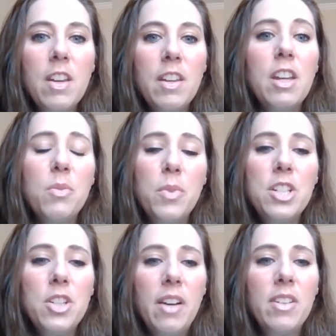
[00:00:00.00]
Yeah, we
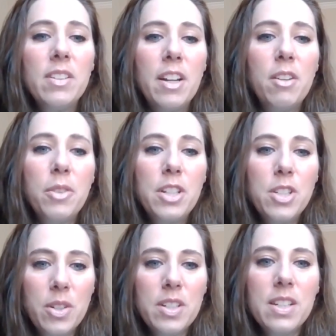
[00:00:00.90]
do have a lot of
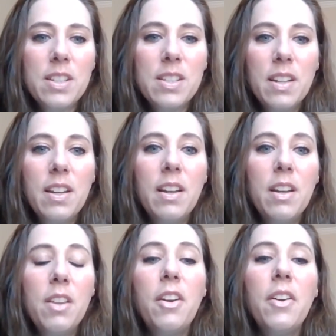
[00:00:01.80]
resources.
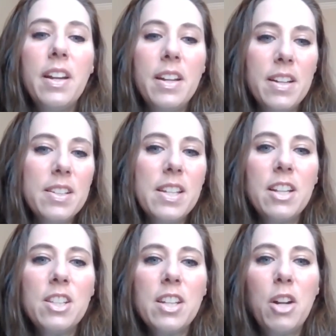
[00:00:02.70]
There is. And
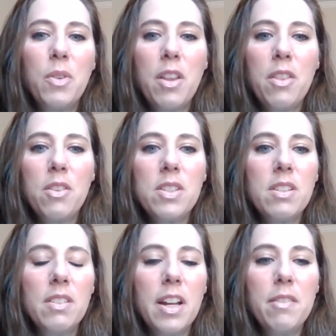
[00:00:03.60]
it's kind of one of those,
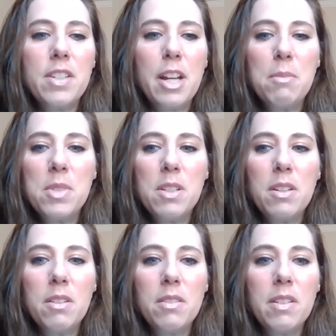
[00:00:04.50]
a lot of times,
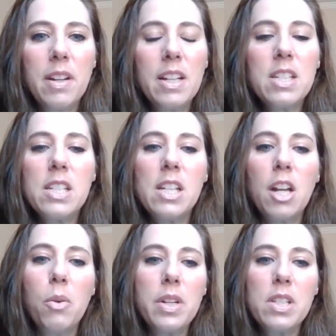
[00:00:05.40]
I guess it's not
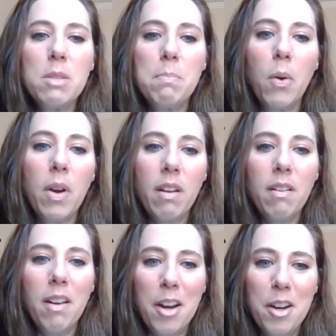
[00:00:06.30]
always
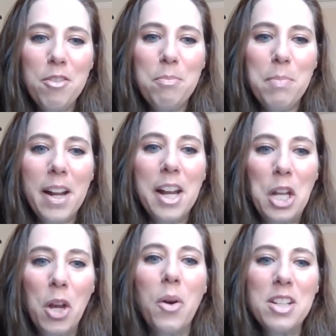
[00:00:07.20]
spoken of, but I
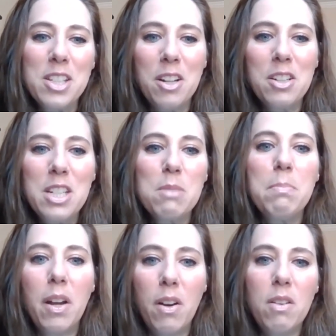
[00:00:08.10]
know as an autism
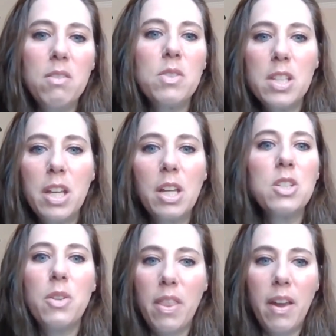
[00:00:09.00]
parent, those things
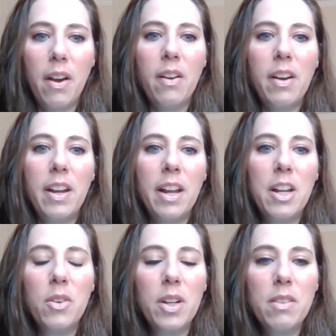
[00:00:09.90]
are there. And I
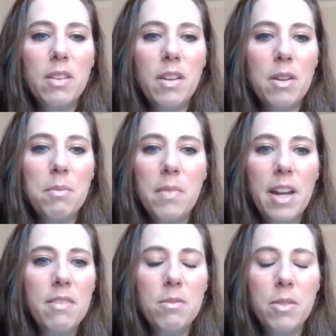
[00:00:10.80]
know
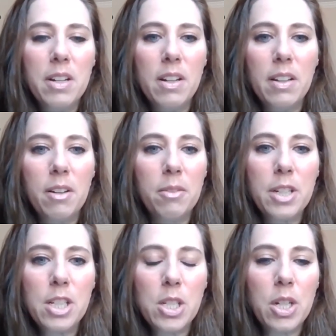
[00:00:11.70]
I've written a lot of
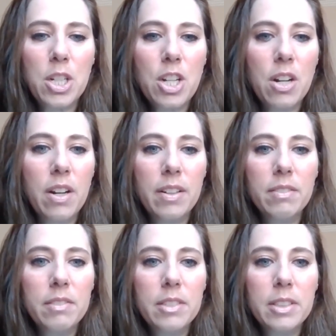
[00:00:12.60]
research
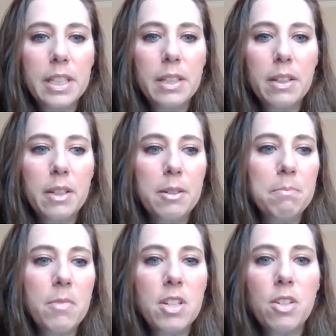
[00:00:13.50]
on
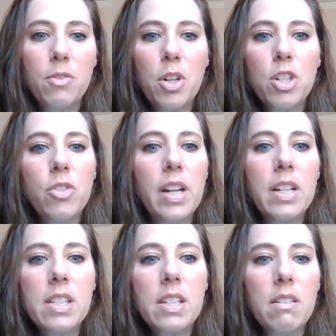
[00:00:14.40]
the divorce
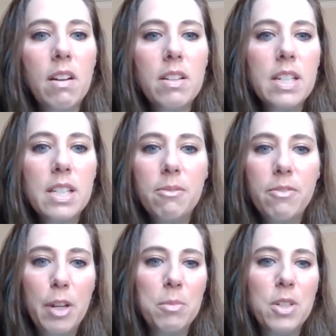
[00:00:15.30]
rates in autism
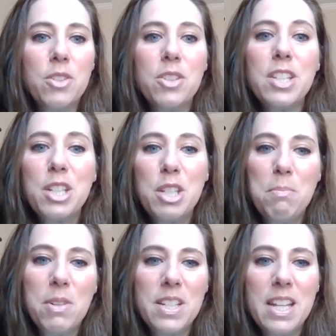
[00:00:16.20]
families are
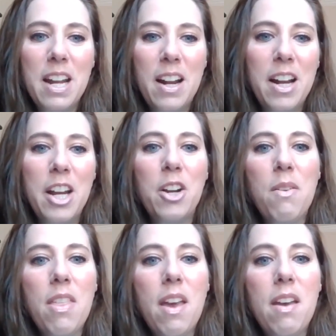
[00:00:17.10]
60% higher
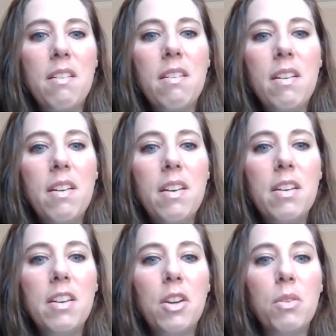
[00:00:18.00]
than,
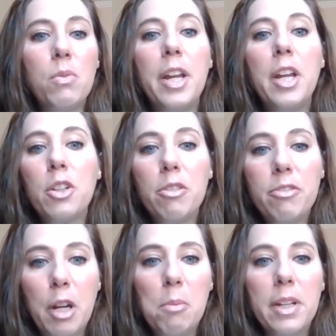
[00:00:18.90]
regular
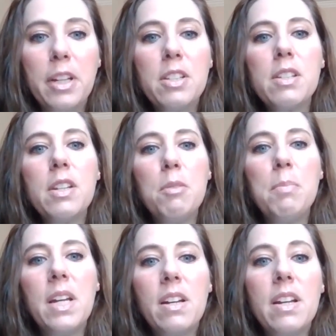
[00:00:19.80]
families,
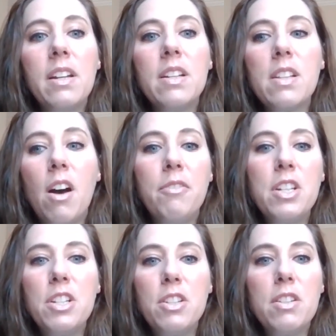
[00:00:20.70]
and it's
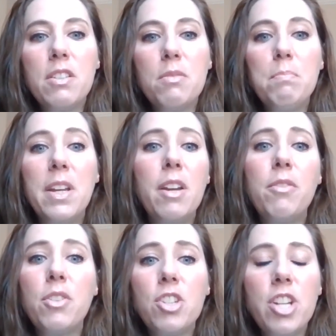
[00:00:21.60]
often due to the
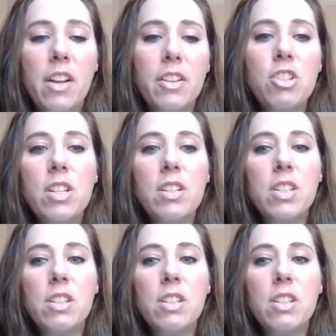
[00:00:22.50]
behavior challenges,